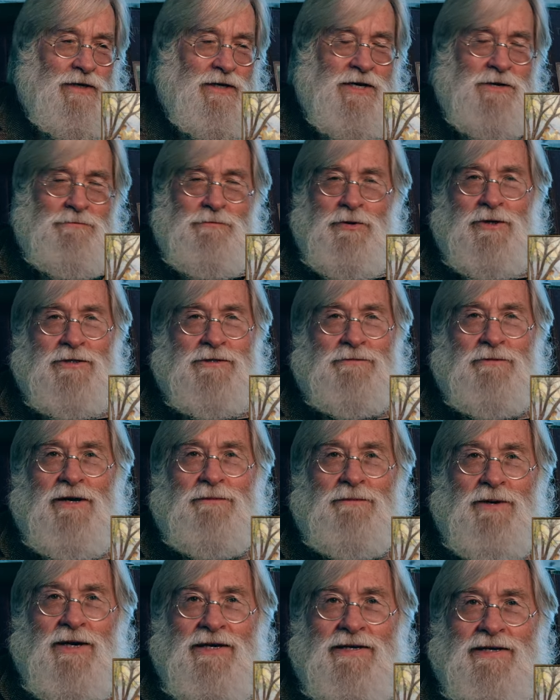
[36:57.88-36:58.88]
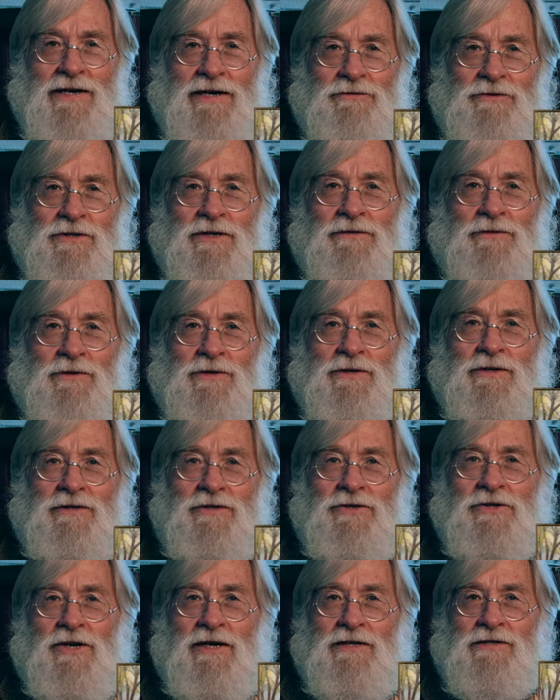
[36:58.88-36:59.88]
it blows my mind how different the
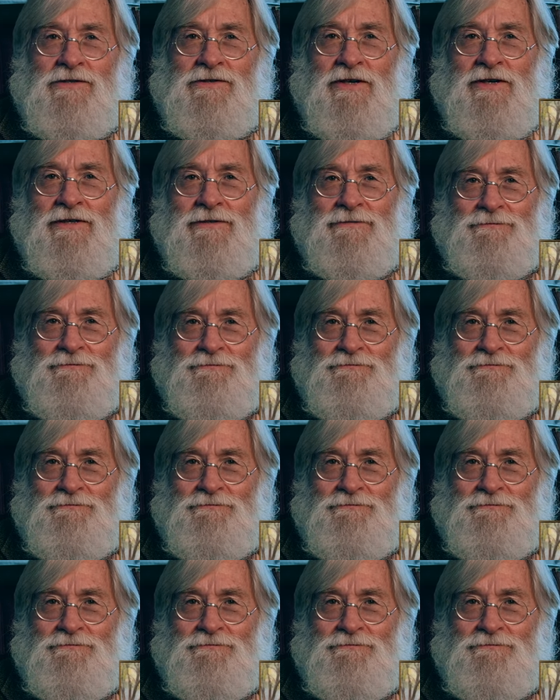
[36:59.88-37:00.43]
shots are